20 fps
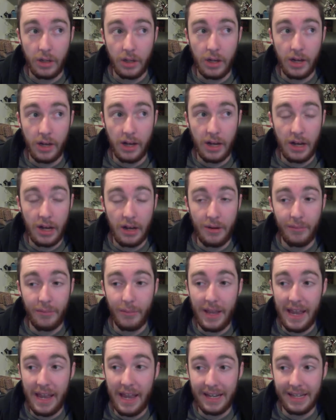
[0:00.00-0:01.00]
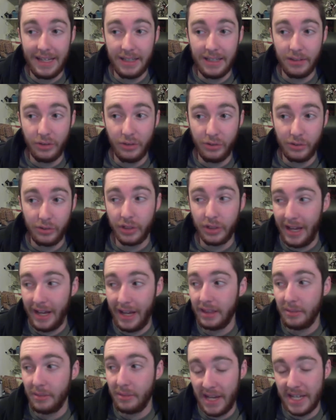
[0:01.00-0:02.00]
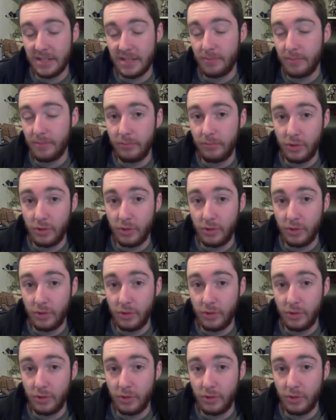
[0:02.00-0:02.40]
And it looked like the best